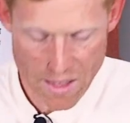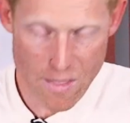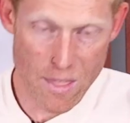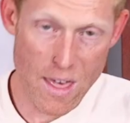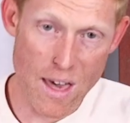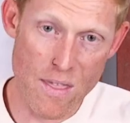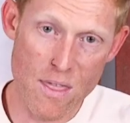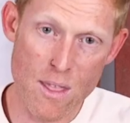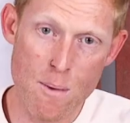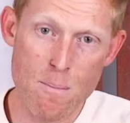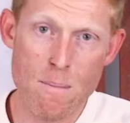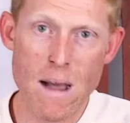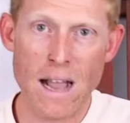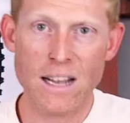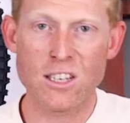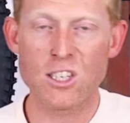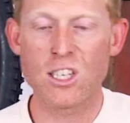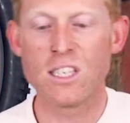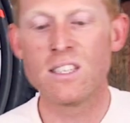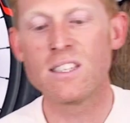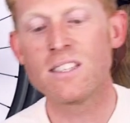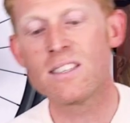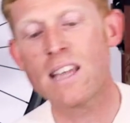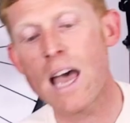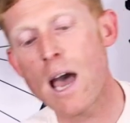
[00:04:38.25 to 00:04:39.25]
Then the
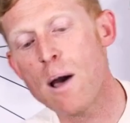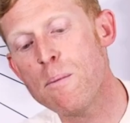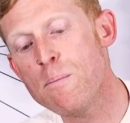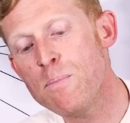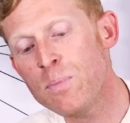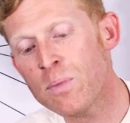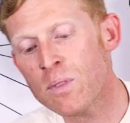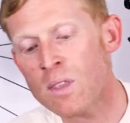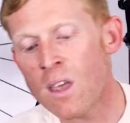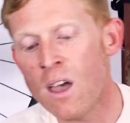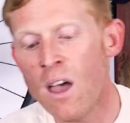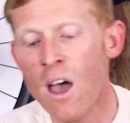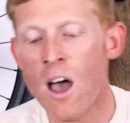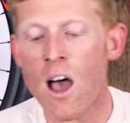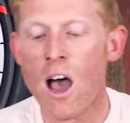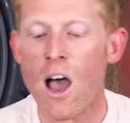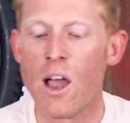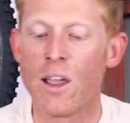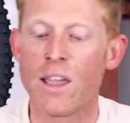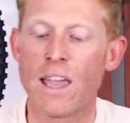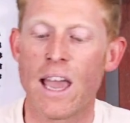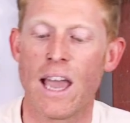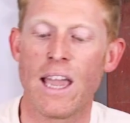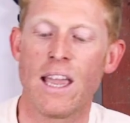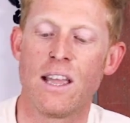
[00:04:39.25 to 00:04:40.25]
matching stem.
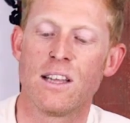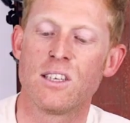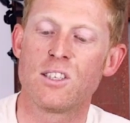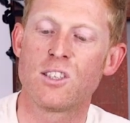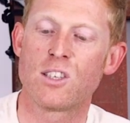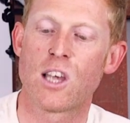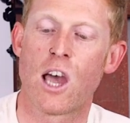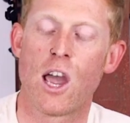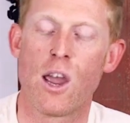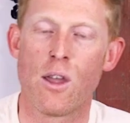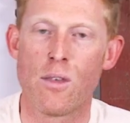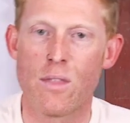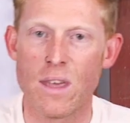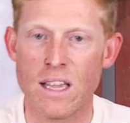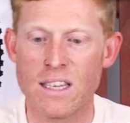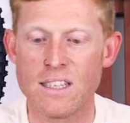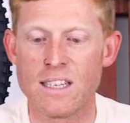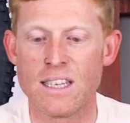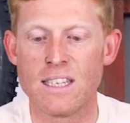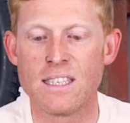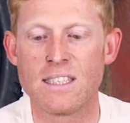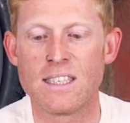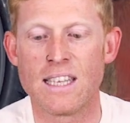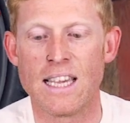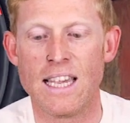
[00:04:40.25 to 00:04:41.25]
Okay, so this
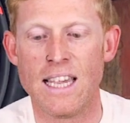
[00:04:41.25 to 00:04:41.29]
is